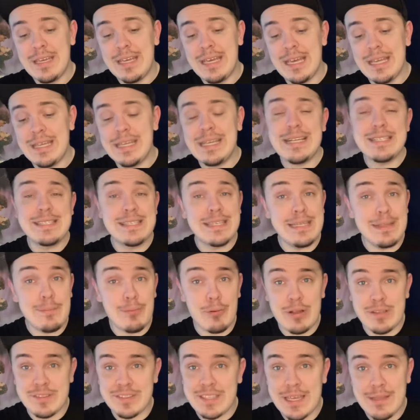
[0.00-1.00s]
And you got Sidney
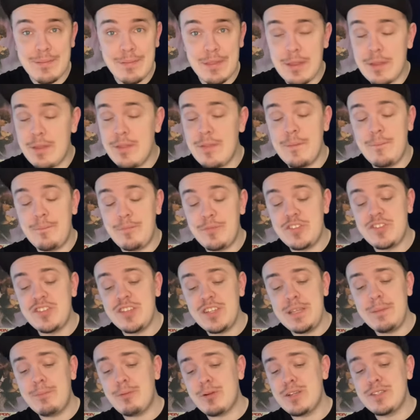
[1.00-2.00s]
Prescott. The
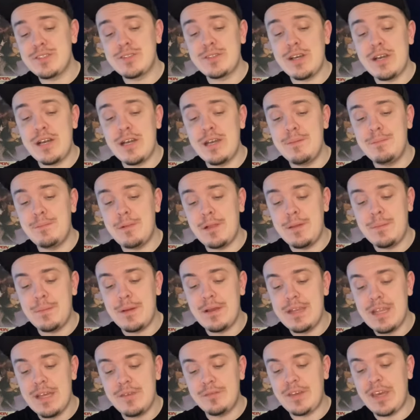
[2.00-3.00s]
Sidney Prescott, played by
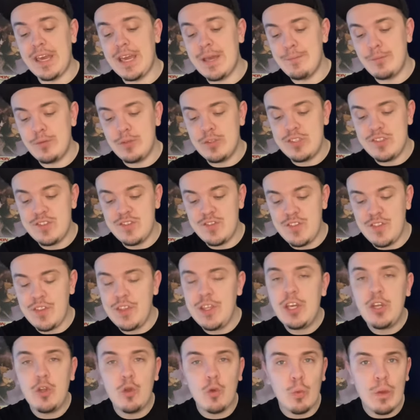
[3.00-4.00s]
Neve Campbell, is
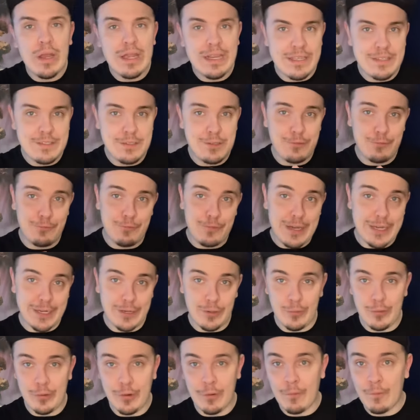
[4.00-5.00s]
the greatest
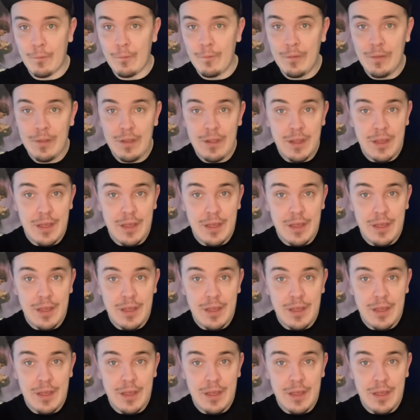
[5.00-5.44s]
final girl